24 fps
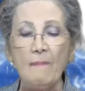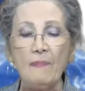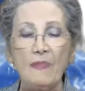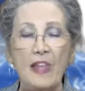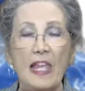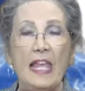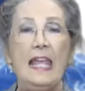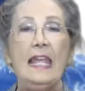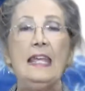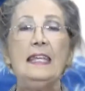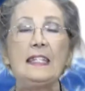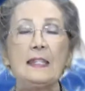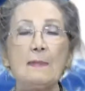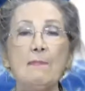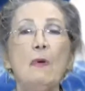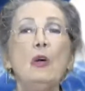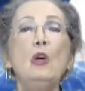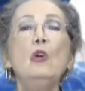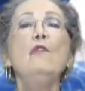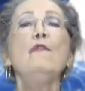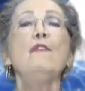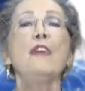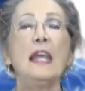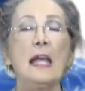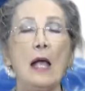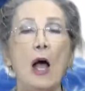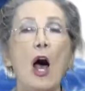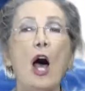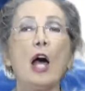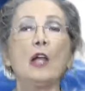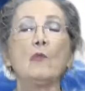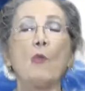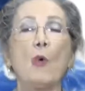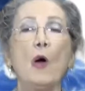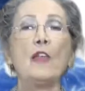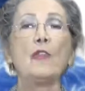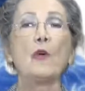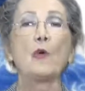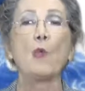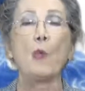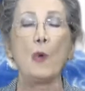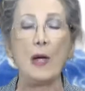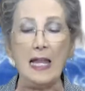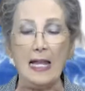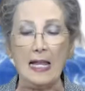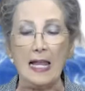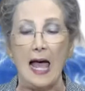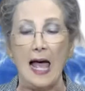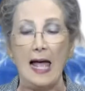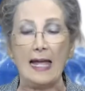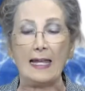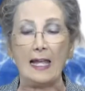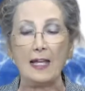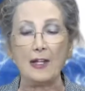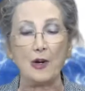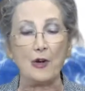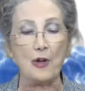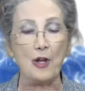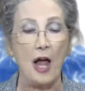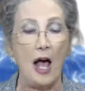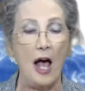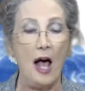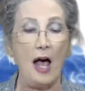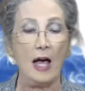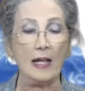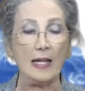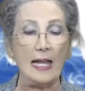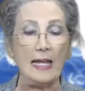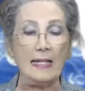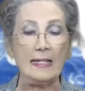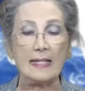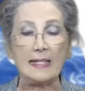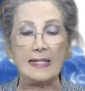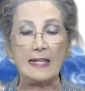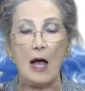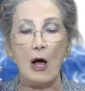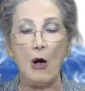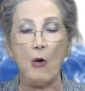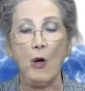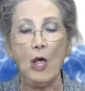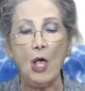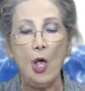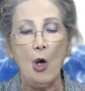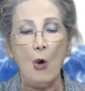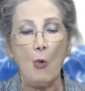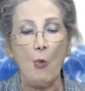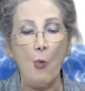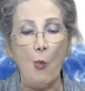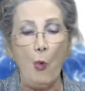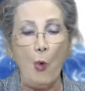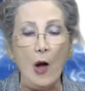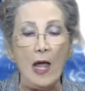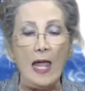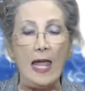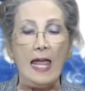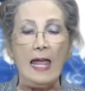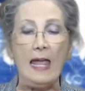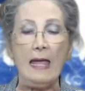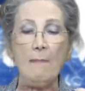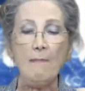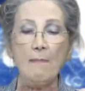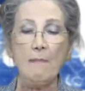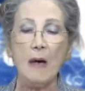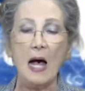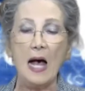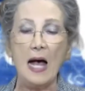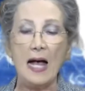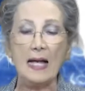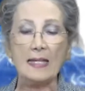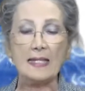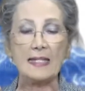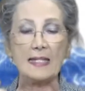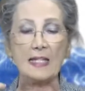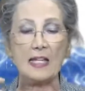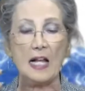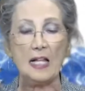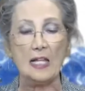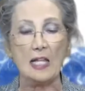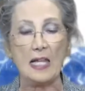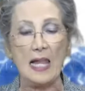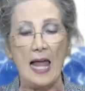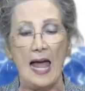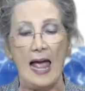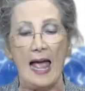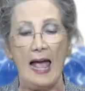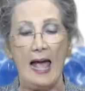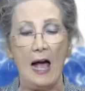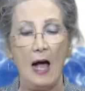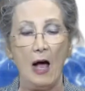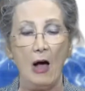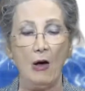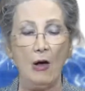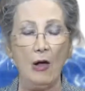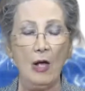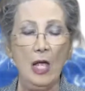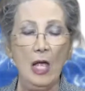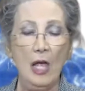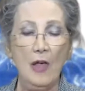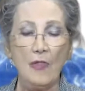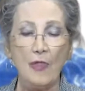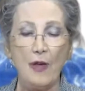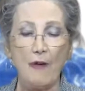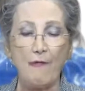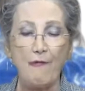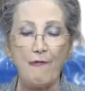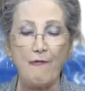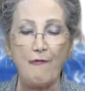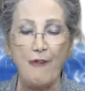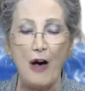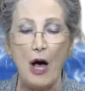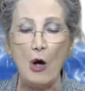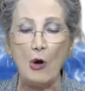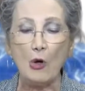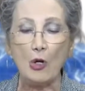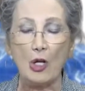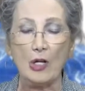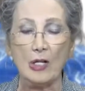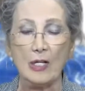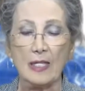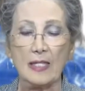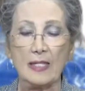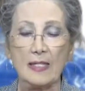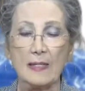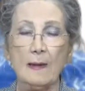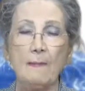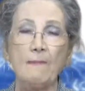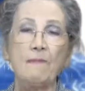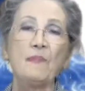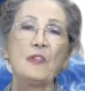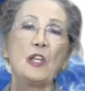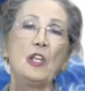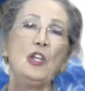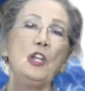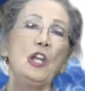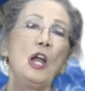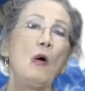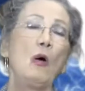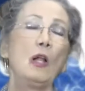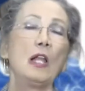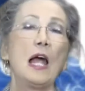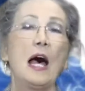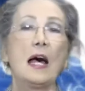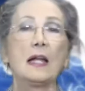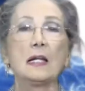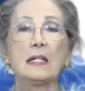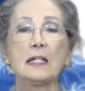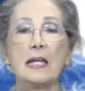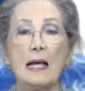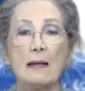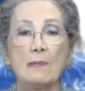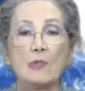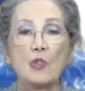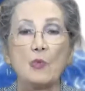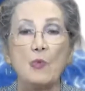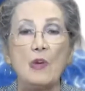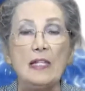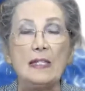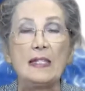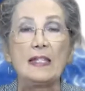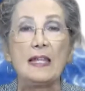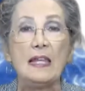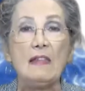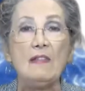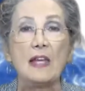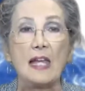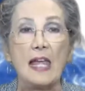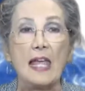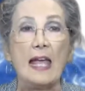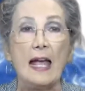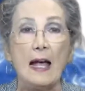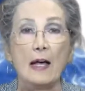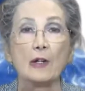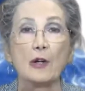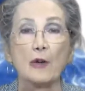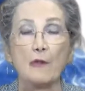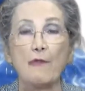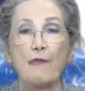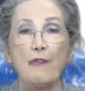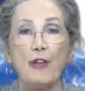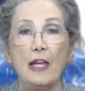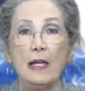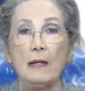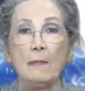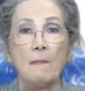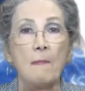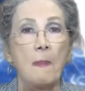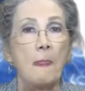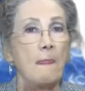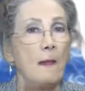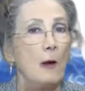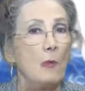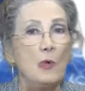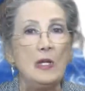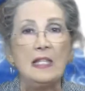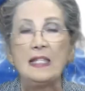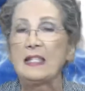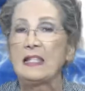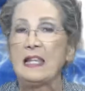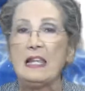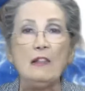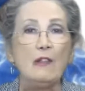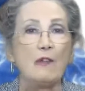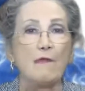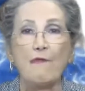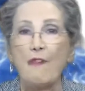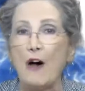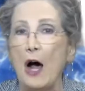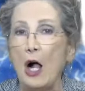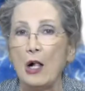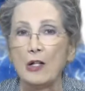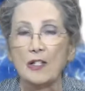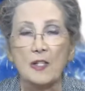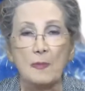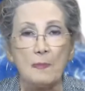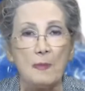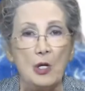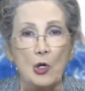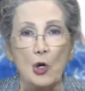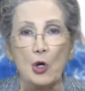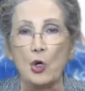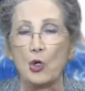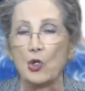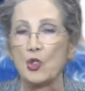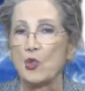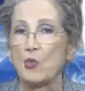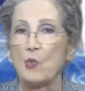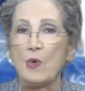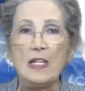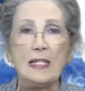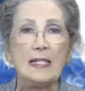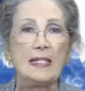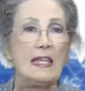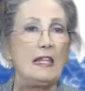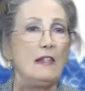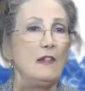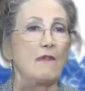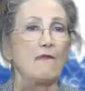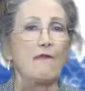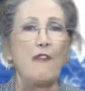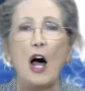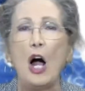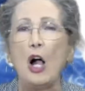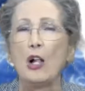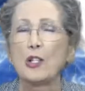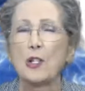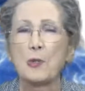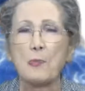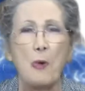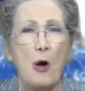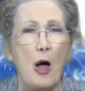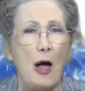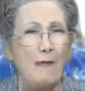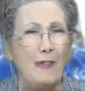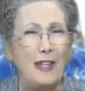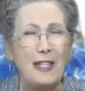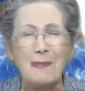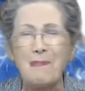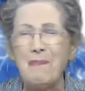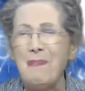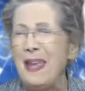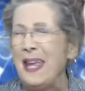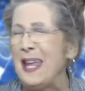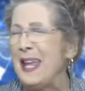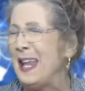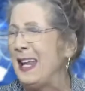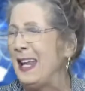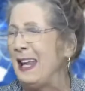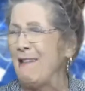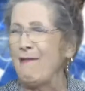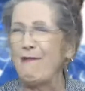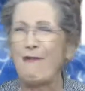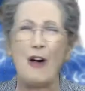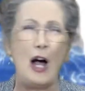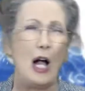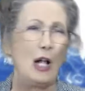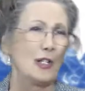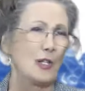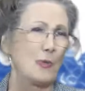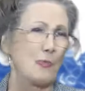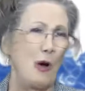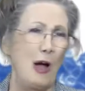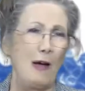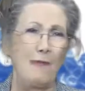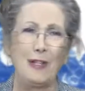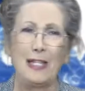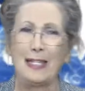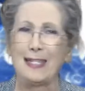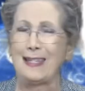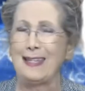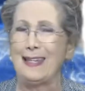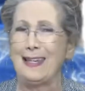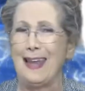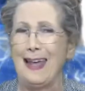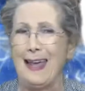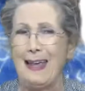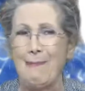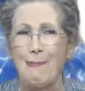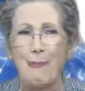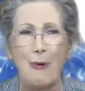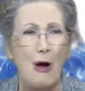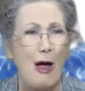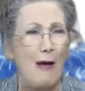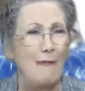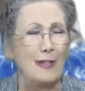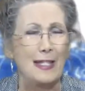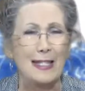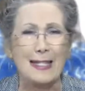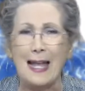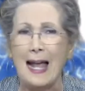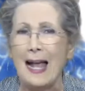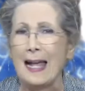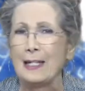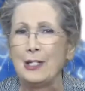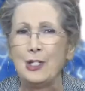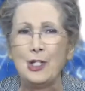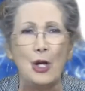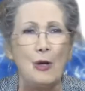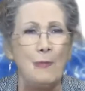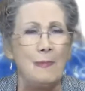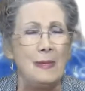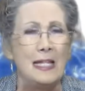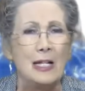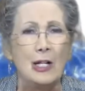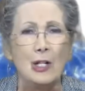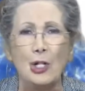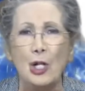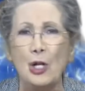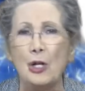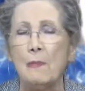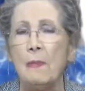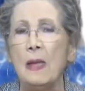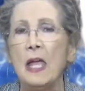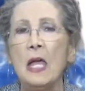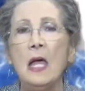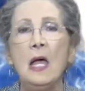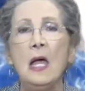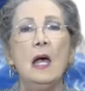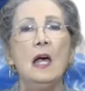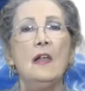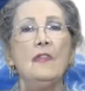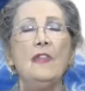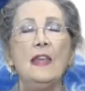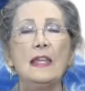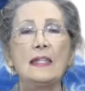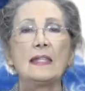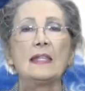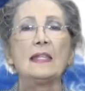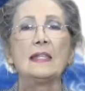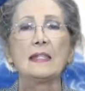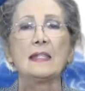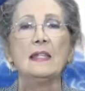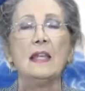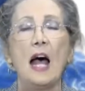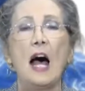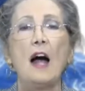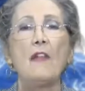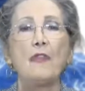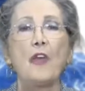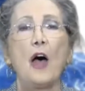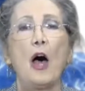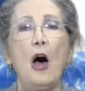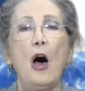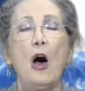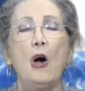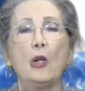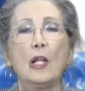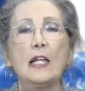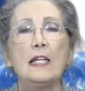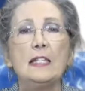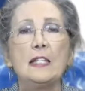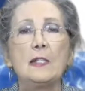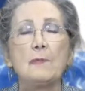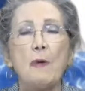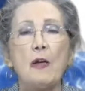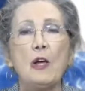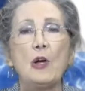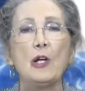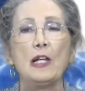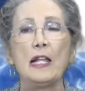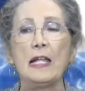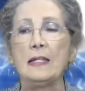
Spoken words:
He's moving on whether we like it or not. And so we must allow the focus. You know, a lot of times we see the counterfeit. We see the false miracles. We see the false prophets. Many false prophets today prophesying doom and gloom. this is not the Holy Spirit.